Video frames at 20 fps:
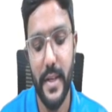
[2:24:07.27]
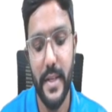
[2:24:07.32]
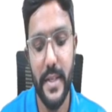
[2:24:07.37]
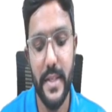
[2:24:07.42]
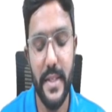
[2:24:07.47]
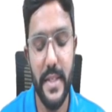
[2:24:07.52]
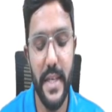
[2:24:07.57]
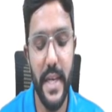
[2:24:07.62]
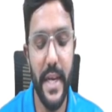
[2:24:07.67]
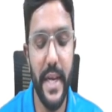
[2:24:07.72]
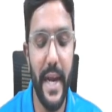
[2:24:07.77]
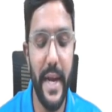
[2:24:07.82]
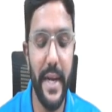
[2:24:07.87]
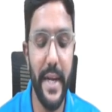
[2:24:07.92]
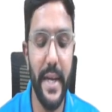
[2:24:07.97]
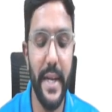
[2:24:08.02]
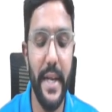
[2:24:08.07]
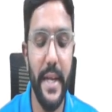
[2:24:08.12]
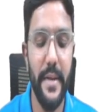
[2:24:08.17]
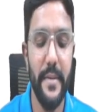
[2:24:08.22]
C
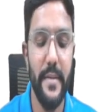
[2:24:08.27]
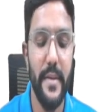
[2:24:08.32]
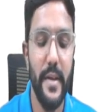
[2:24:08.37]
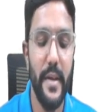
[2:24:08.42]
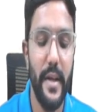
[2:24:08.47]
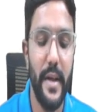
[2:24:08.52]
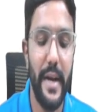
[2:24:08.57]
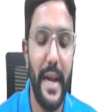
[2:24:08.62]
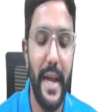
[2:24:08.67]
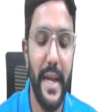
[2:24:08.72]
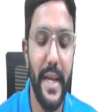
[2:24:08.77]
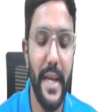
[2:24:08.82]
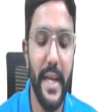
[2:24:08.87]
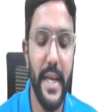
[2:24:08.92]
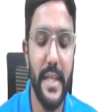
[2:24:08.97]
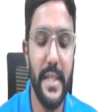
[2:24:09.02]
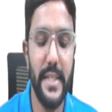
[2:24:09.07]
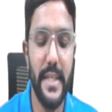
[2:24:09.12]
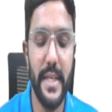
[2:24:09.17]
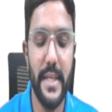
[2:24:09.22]
category ranking
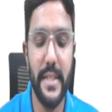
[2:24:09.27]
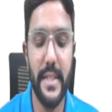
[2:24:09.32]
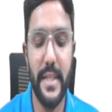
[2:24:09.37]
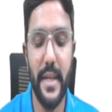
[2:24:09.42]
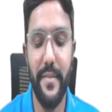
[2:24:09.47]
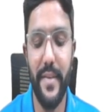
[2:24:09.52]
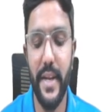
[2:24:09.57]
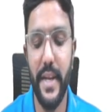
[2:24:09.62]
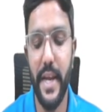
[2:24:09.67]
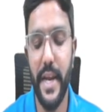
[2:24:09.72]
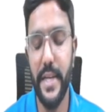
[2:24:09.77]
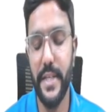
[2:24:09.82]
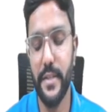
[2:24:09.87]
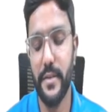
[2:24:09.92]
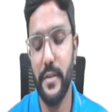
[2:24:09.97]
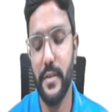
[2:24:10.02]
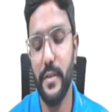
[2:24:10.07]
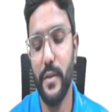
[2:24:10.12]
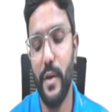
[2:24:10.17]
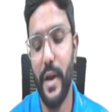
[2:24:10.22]
is 6, 7, 8.
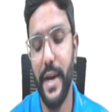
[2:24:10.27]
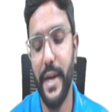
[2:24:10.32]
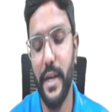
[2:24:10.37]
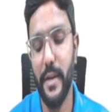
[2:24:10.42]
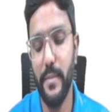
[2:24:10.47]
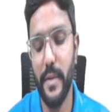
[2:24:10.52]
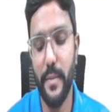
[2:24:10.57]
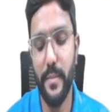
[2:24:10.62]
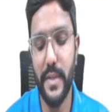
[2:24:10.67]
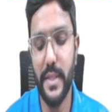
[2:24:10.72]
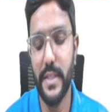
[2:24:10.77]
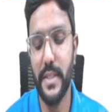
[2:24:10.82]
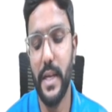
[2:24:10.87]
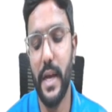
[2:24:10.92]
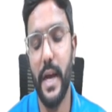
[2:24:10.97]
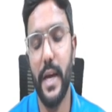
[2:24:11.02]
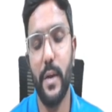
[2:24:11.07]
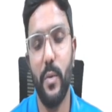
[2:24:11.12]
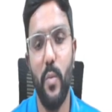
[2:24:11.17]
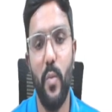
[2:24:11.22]
The item numbers
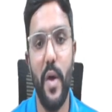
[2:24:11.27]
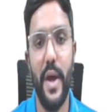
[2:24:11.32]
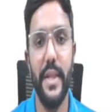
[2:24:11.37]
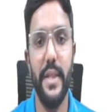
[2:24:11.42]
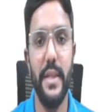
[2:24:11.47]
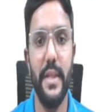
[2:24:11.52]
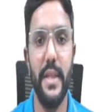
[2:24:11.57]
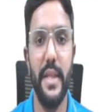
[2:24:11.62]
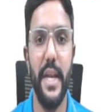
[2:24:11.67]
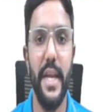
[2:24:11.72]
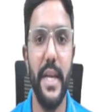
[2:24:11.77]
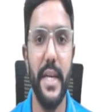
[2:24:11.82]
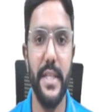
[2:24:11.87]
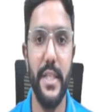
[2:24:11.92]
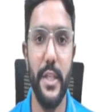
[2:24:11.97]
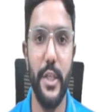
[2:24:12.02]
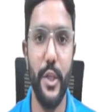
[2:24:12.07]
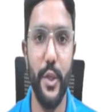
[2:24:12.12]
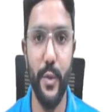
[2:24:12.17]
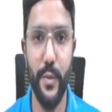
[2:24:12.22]
are 1, 3,
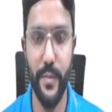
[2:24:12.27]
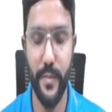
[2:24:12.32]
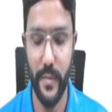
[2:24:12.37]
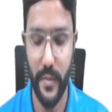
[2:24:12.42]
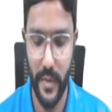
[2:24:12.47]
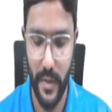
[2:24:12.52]
and 2.